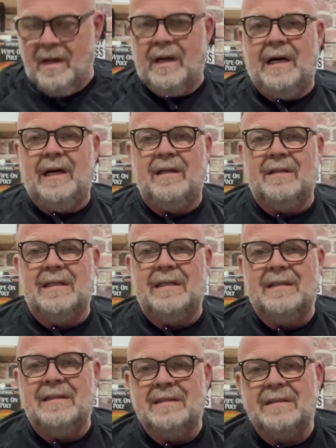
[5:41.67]

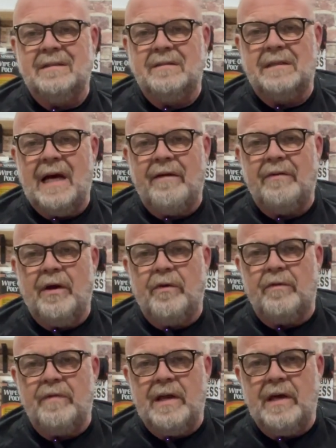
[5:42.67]
I'll have
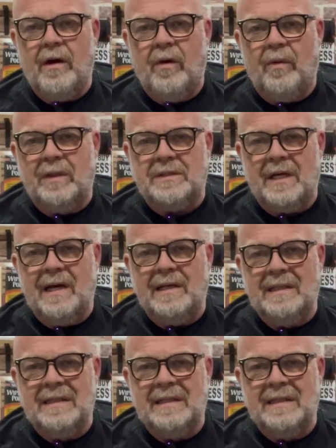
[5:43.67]
another video once I